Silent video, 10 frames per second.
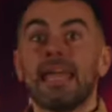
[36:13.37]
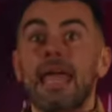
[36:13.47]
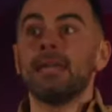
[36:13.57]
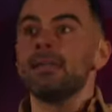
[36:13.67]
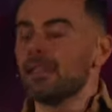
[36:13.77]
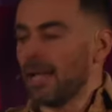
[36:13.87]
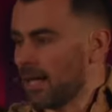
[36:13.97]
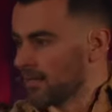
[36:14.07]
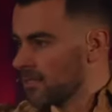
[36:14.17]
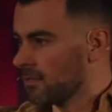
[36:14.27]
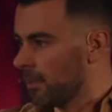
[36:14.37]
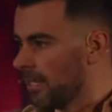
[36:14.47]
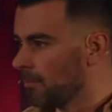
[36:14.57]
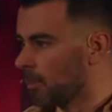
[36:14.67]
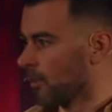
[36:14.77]
10,000
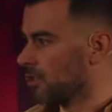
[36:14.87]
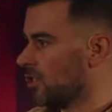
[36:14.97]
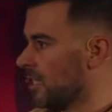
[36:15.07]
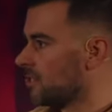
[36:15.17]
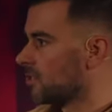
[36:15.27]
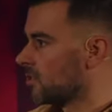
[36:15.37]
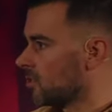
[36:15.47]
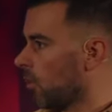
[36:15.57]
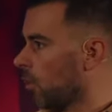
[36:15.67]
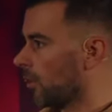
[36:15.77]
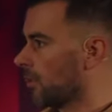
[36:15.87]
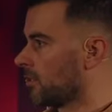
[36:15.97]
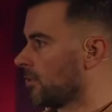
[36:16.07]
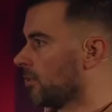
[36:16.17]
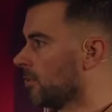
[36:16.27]
people that Jesus is talking
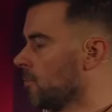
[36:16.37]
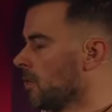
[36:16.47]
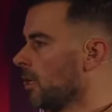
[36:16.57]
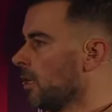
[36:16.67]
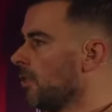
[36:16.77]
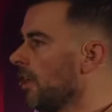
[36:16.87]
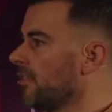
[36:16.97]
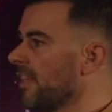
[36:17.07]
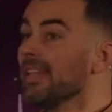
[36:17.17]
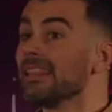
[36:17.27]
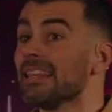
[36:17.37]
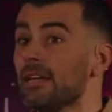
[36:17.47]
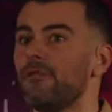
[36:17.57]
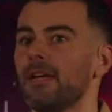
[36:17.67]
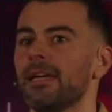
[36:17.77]
to, that they're
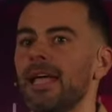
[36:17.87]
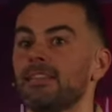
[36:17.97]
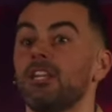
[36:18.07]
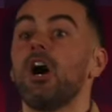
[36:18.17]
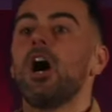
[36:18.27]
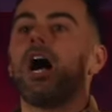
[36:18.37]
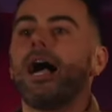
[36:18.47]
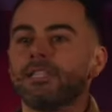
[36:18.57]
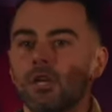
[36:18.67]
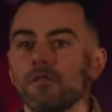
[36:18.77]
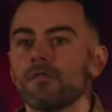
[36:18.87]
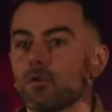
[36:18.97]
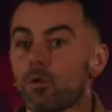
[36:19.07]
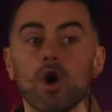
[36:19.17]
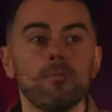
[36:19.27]
living at the height of
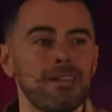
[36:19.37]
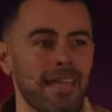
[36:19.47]
the Roman